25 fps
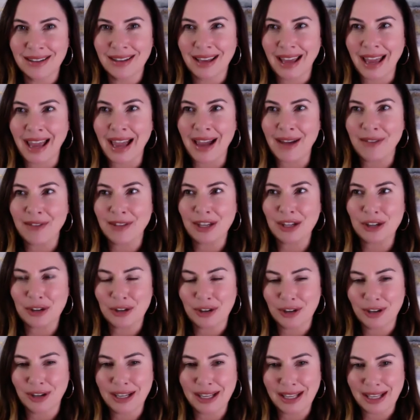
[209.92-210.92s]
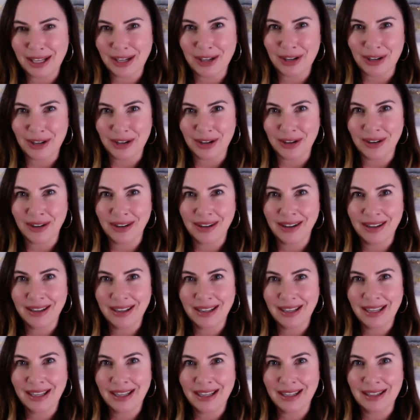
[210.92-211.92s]
having her here
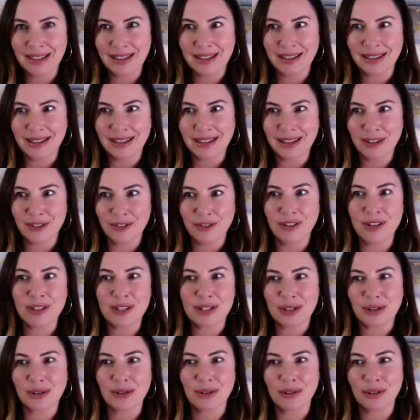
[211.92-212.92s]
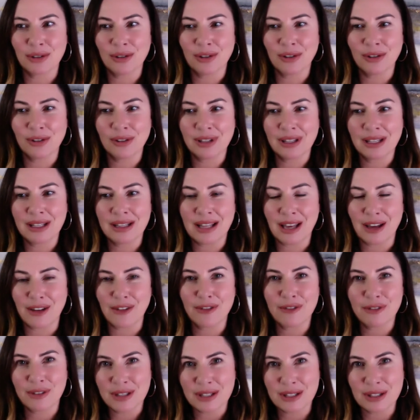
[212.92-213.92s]
in that
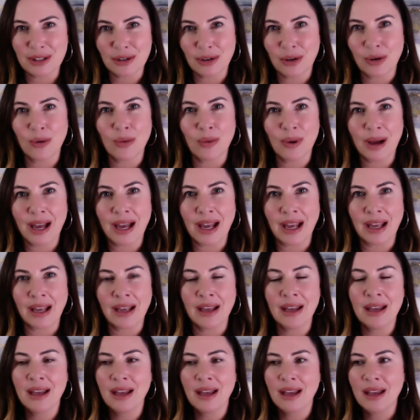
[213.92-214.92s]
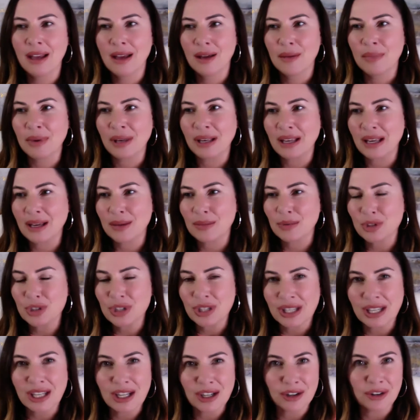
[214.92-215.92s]
physical way, being able
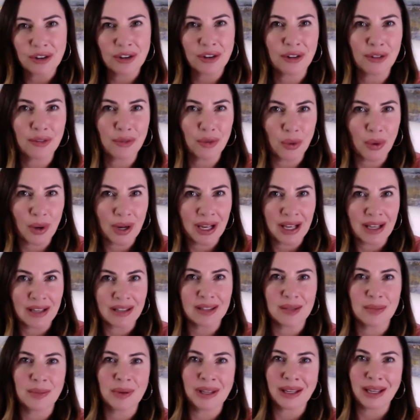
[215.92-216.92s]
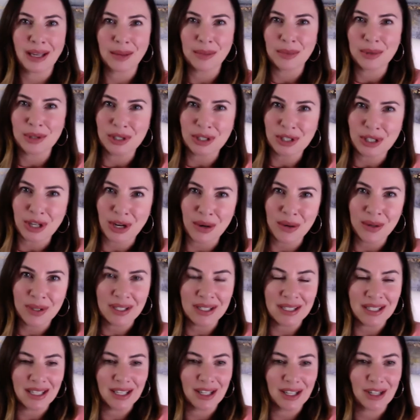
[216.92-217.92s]
to hear her voice, being able to go and
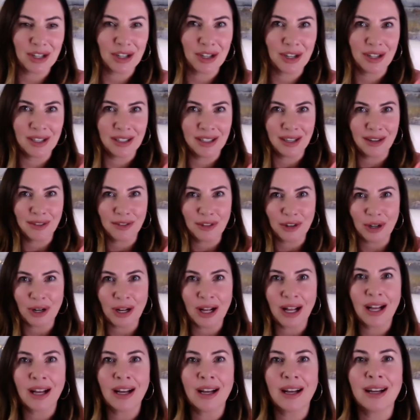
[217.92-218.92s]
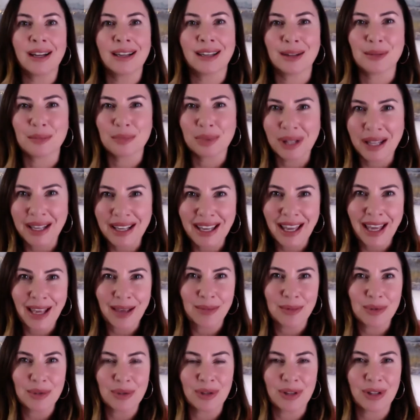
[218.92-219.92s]
see her and give her a hug and play
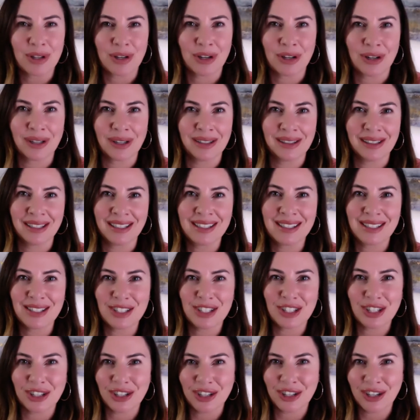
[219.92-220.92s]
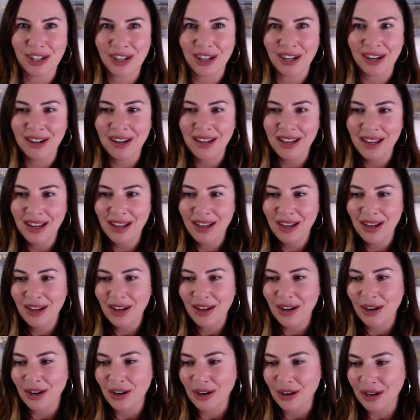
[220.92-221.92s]
games with her and listen to her
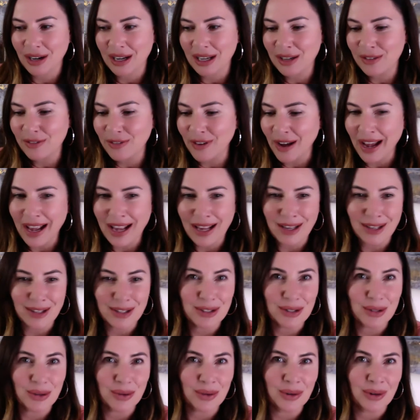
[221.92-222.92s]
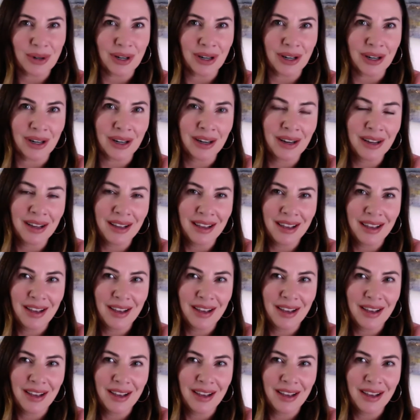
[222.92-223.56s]
advice, or